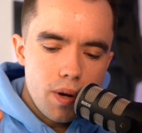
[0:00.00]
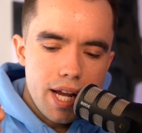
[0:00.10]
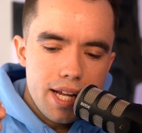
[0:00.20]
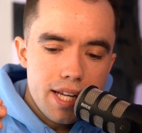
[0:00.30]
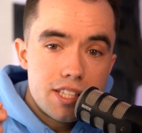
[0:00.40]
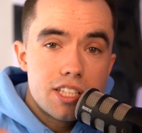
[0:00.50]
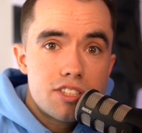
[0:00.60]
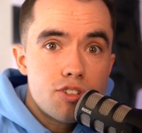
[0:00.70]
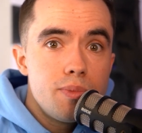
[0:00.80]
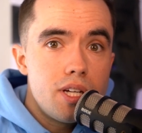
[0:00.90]
It's
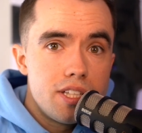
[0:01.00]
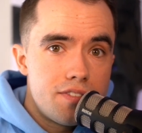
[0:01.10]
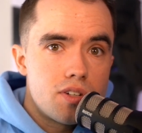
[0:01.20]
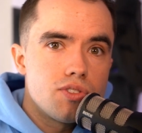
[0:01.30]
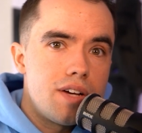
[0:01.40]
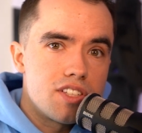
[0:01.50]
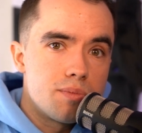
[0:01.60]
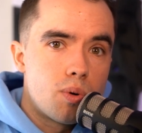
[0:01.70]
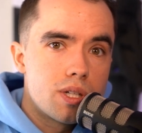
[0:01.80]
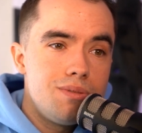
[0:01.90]
extremely difficult to have a
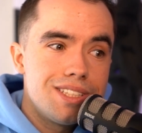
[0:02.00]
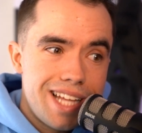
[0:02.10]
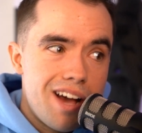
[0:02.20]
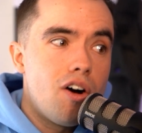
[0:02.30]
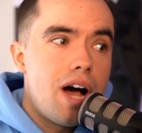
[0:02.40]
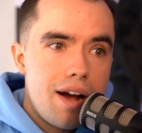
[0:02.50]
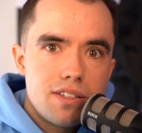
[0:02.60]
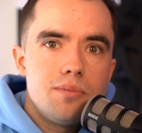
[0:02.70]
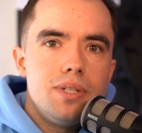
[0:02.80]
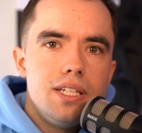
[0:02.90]
support team because they all have
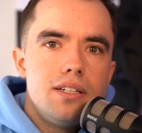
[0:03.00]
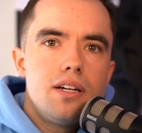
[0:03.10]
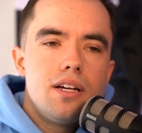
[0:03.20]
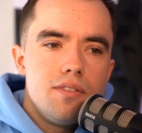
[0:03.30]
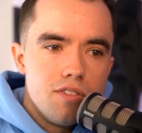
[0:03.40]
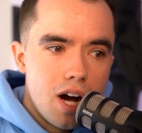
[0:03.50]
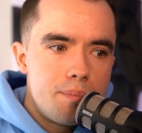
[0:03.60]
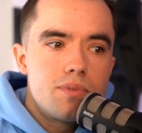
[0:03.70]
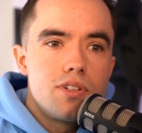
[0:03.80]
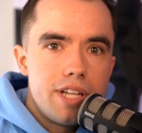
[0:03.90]
to be
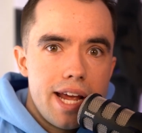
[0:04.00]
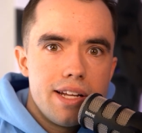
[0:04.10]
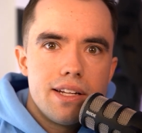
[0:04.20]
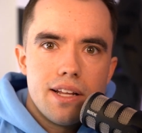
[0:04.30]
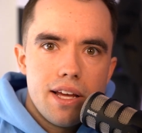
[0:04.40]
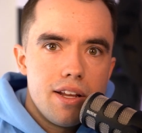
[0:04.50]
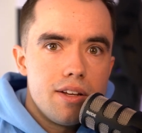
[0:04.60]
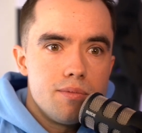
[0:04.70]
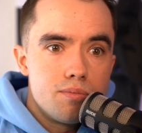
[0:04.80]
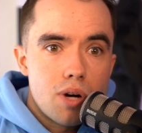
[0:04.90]
updated
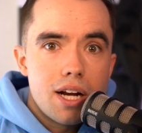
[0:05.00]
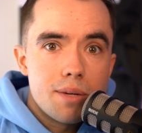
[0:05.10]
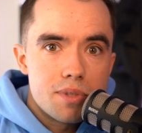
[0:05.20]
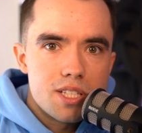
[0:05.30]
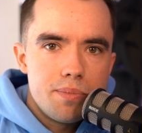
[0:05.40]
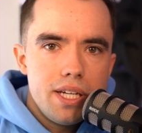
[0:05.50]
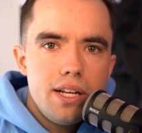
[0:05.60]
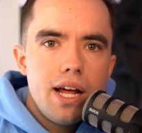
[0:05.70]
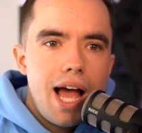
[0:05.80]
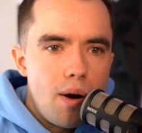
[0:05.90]
and brought up to
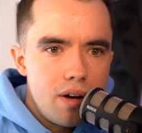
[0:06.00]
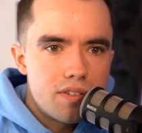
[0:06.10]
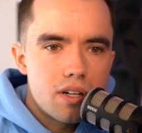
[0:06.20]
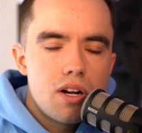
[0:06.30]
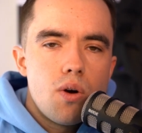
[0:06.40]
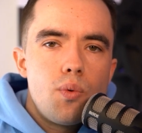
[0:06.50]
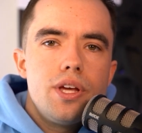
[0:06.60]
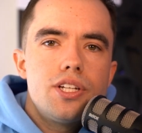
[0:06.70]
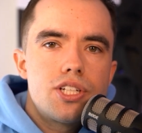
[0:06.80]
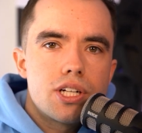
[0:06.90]
speed. However,
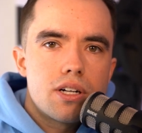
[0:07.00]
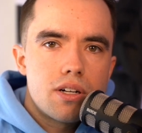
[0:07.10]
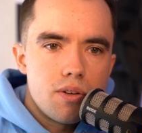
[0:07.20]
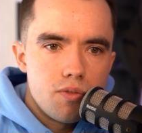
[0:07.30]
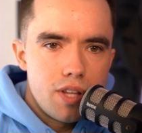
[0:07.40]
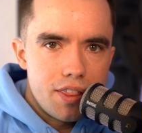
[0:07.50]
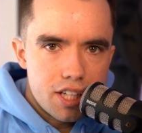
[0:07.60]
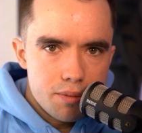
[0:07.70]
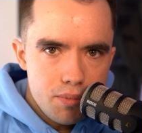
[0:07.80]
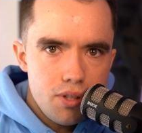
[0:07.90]
we ensure that the
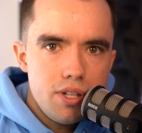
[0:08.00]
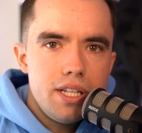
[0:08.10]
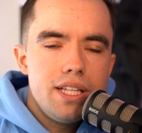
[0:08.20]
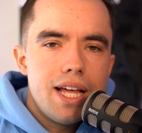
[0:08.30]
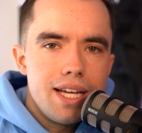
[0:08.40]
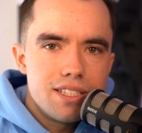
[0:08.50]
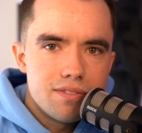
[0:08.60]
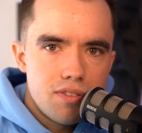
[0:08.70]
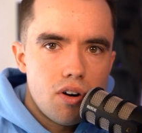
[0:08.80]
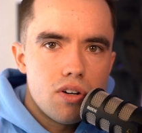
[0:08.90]
community that is
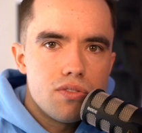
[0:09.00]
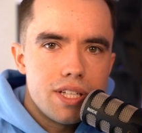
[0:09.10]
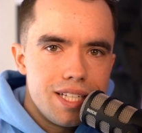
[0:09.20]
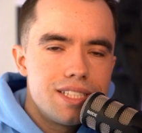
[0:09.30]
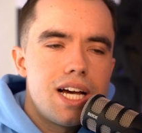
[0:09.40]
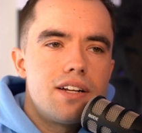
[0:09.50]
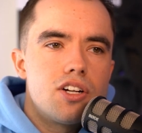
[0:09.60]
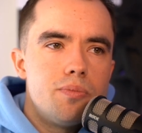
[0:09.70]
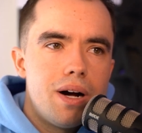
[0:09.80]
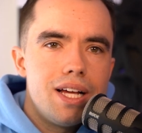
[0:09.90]
involved inside of
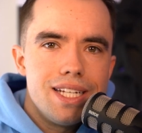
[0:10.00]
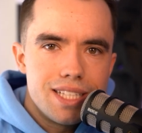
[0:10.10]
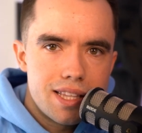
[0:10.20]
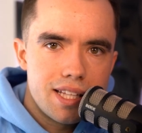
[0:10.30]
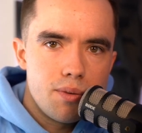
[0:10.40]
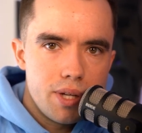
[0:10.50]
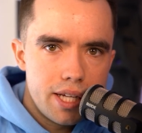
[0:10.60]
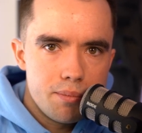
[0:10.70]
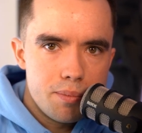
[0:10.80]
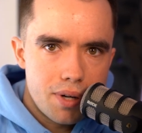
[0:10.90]
Copilot is the thing that we
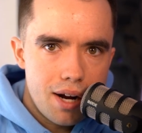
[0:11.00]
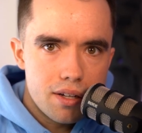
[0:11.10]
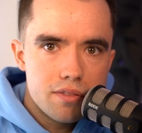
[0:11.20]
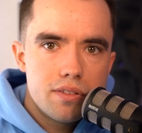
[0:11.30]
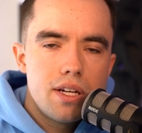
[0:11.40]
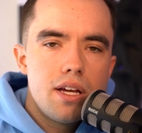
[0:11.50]
can be proud of.